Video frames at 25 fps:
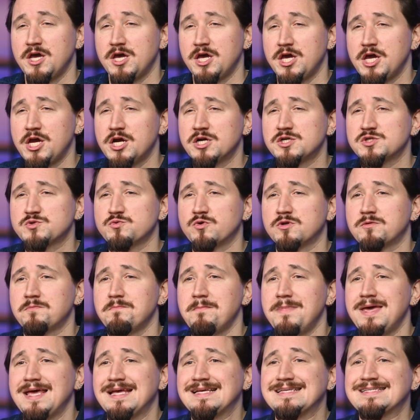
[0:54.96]
Here's what
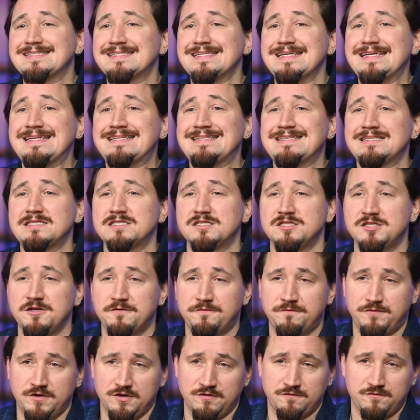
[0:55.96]
makes it
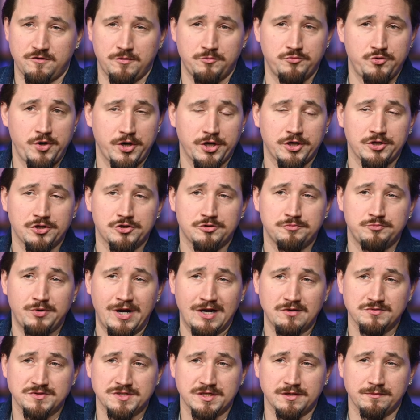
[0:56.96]
different from regular
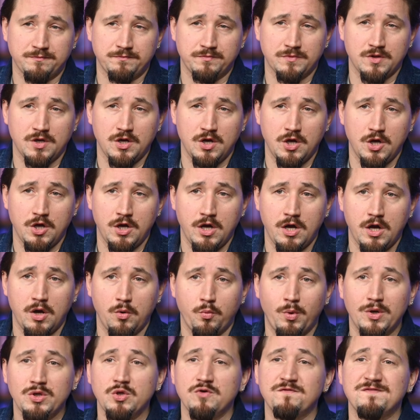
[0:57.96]
browsing.
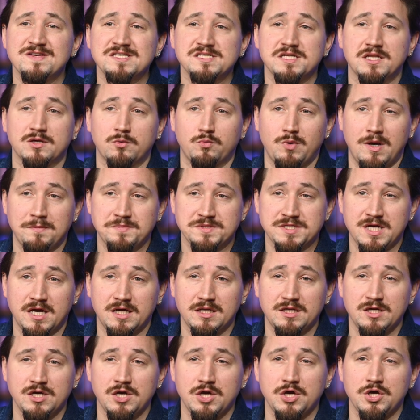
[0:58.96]
When you visit a
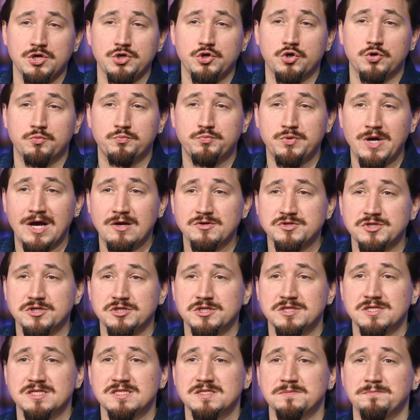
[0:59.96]
website, your browser
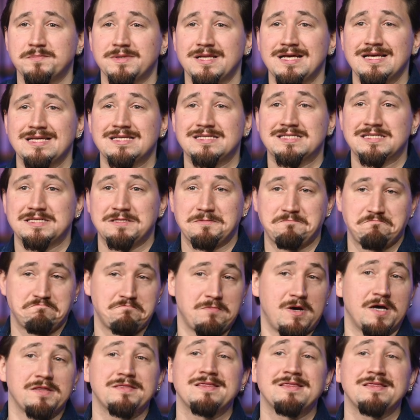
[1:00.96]
displays a